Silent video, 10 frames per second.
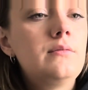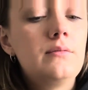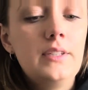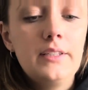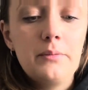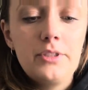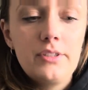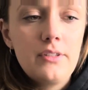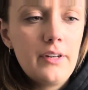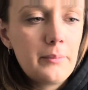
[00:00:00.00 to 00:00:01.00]
this, which is
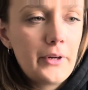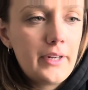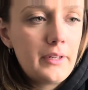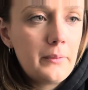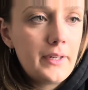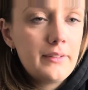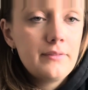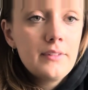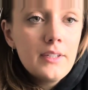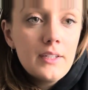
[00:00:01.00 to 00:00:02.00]
not a Brandywine.
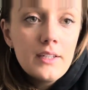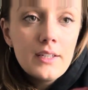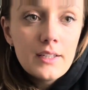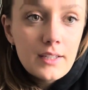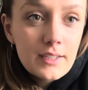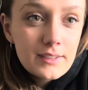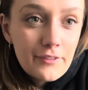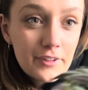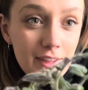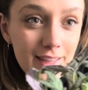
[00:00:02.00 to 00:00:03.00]
Except
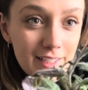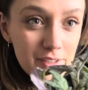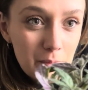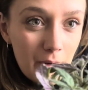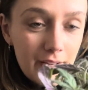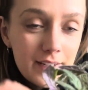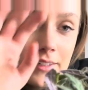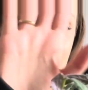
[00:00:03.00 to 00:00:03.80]
for this one